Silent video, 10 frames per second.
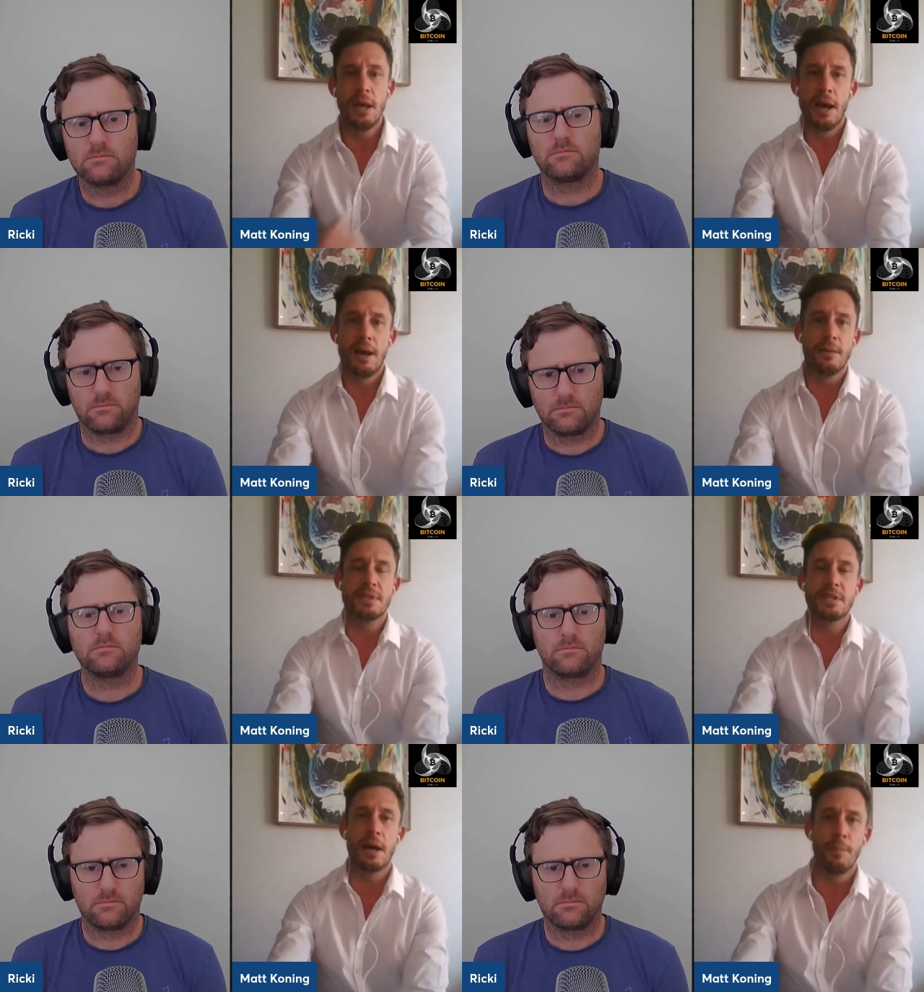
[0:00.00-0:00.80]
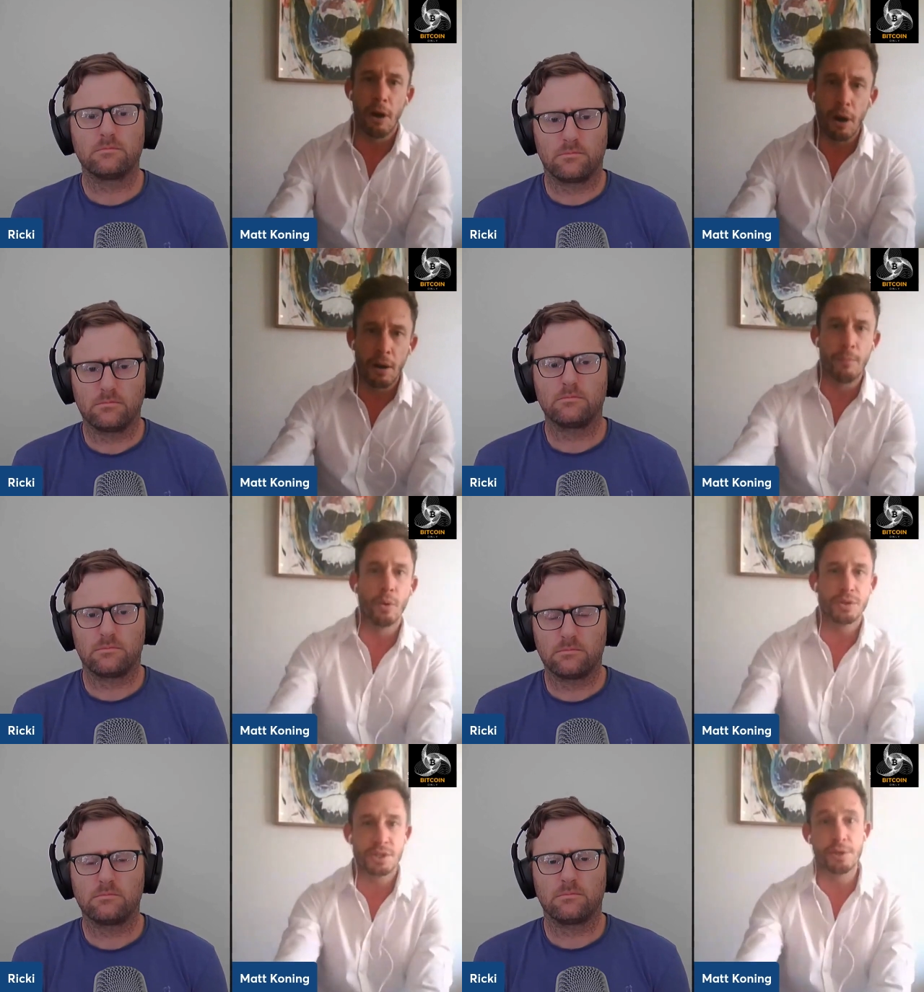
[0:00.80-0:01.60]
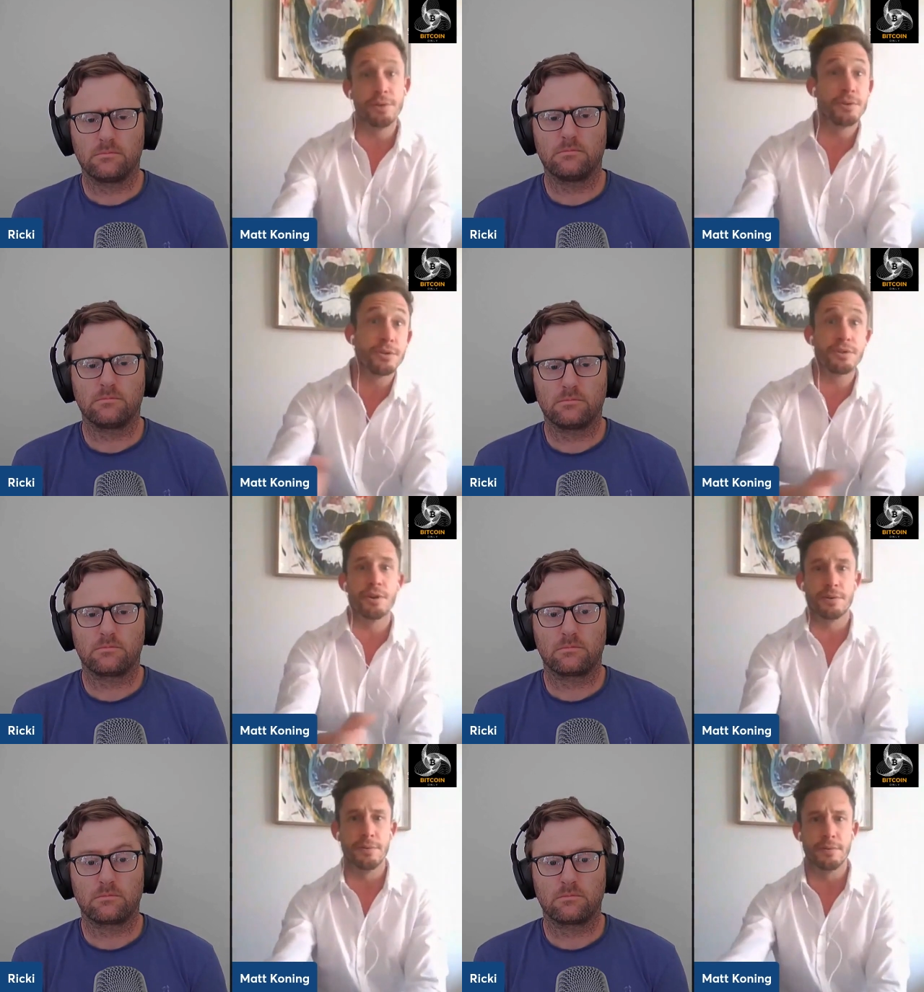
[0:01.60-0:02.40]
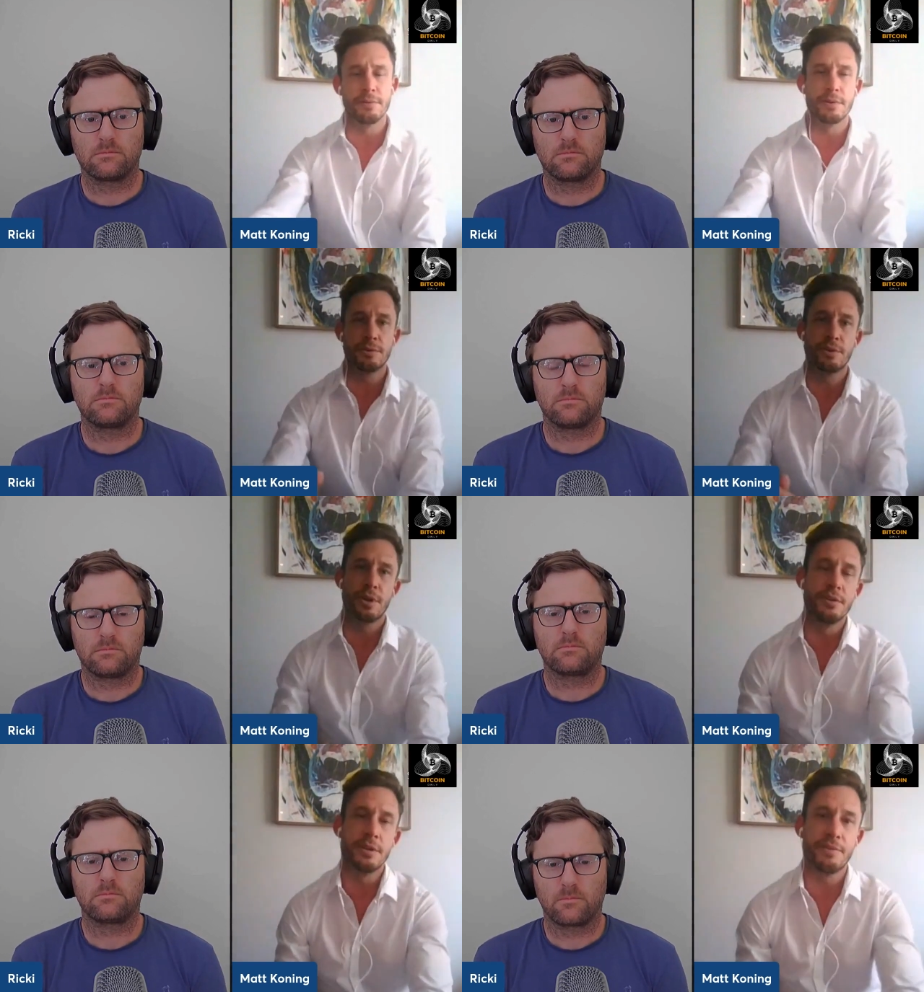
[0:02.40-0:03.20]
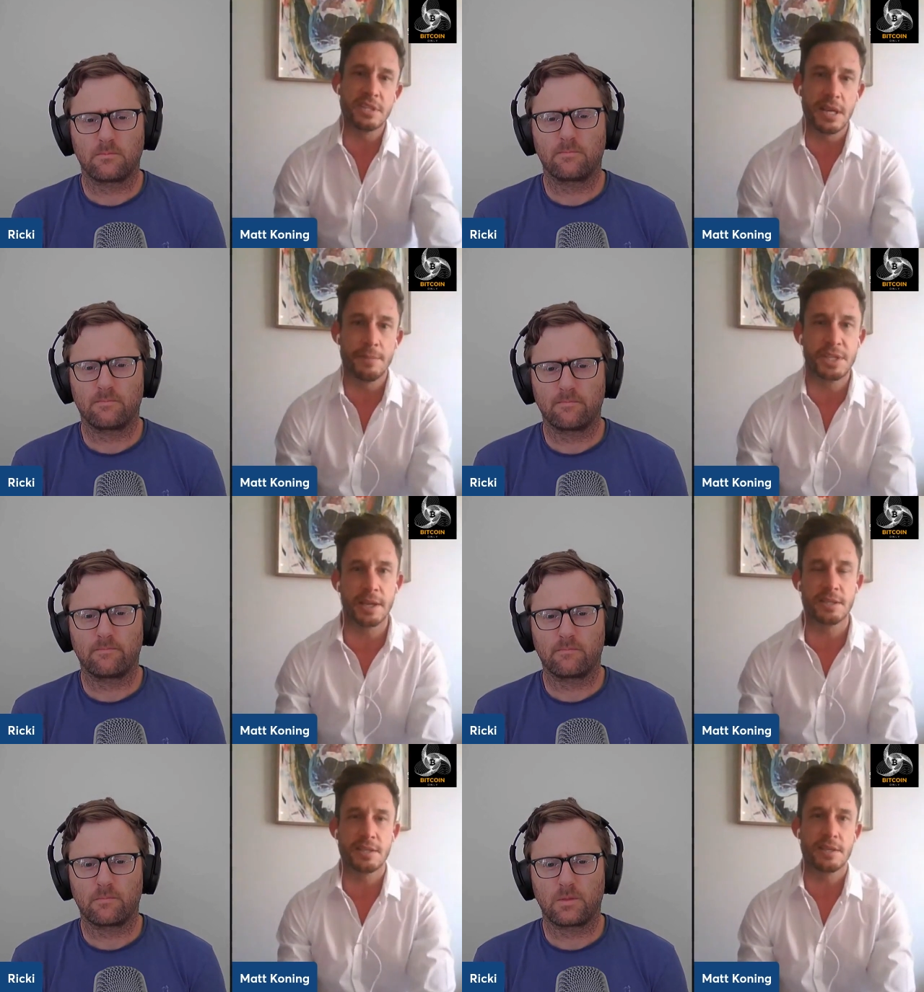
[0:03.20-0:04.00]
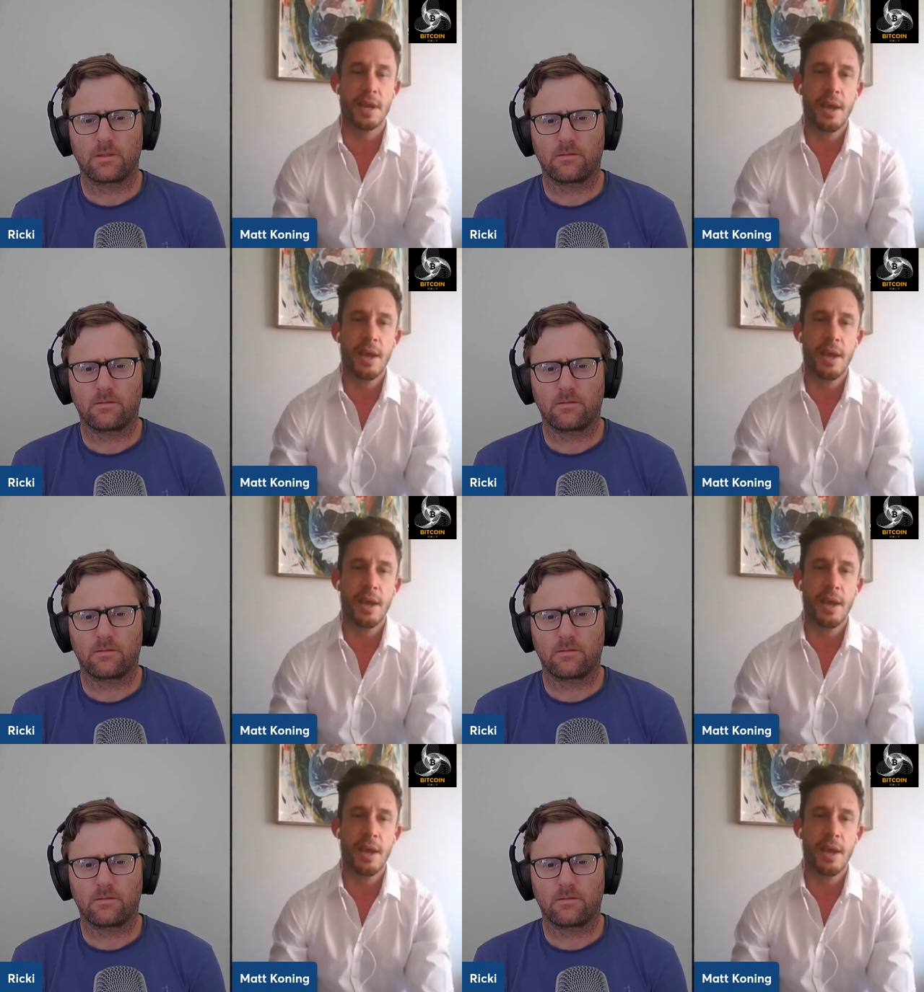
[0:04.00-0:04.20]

Speaker 1: Um, some are more skewed to certain certain different subjects.